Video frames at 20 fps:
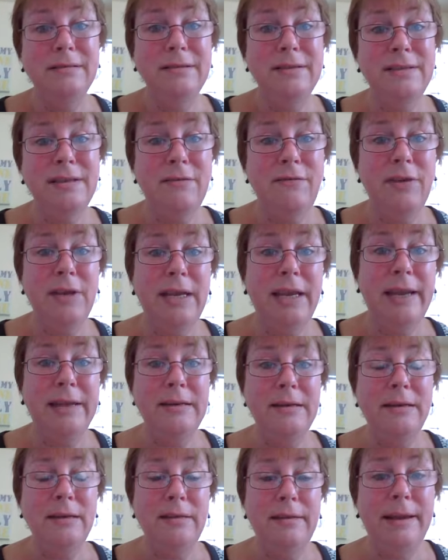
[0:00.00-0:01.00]

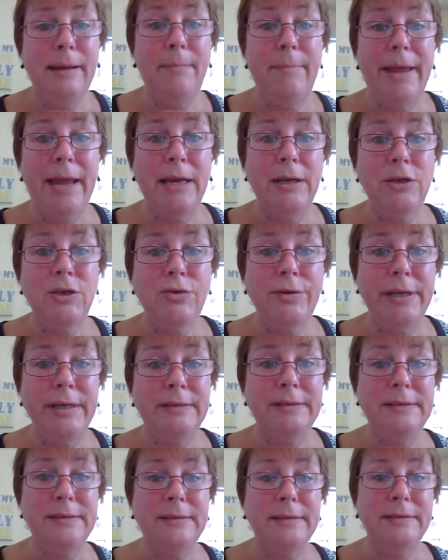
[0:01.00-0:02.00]
suffocated in that bag of
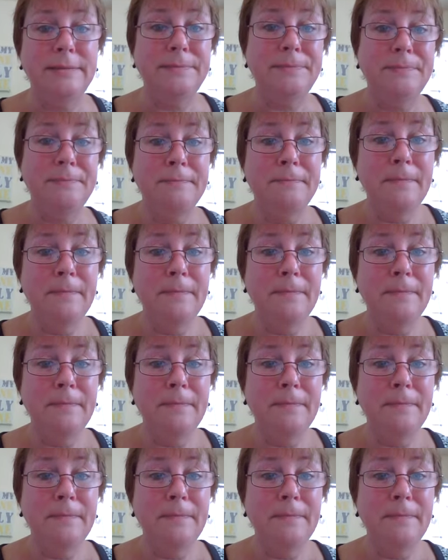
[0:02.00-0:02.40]
treats and